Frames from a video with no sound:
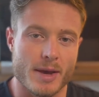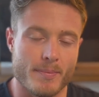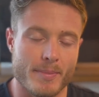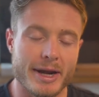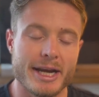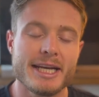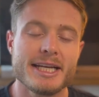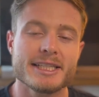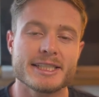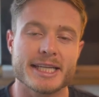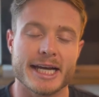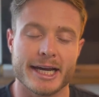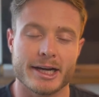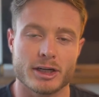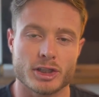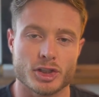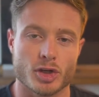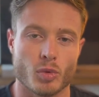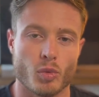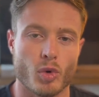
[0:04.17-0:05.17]
many
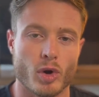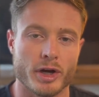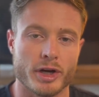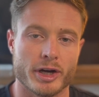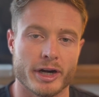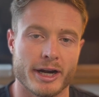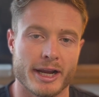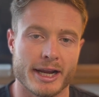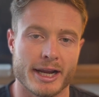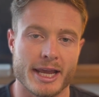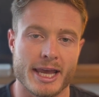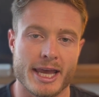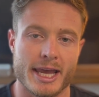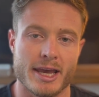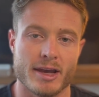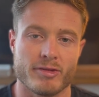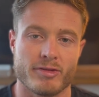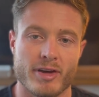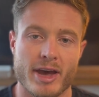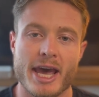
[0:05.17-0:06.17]
designers are wondering
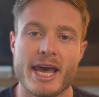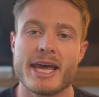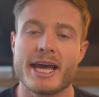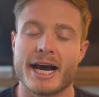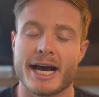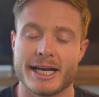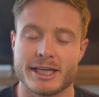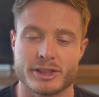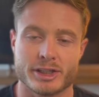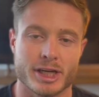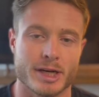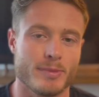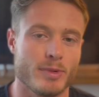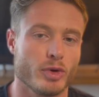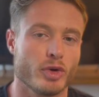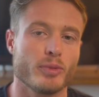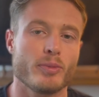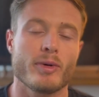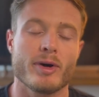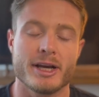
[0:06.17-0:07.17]
if AI is going to
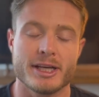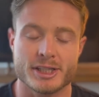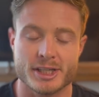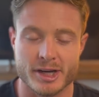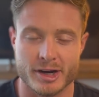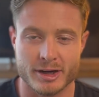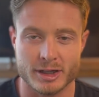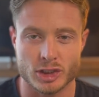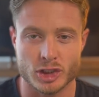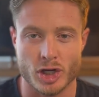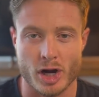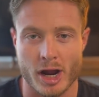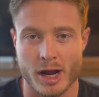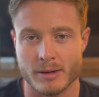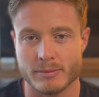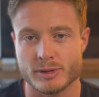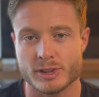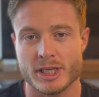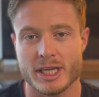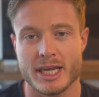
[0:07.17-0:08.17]
be replacing our
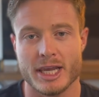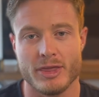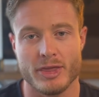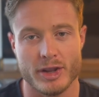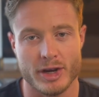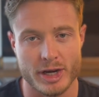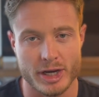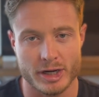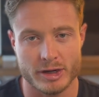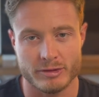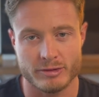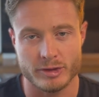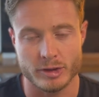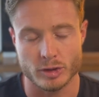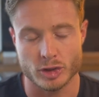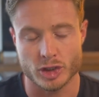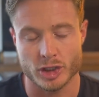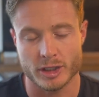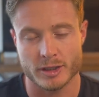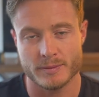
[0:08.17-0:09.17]
jobs in the near
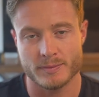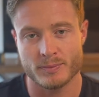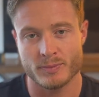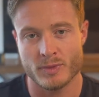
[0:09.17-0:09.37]
future.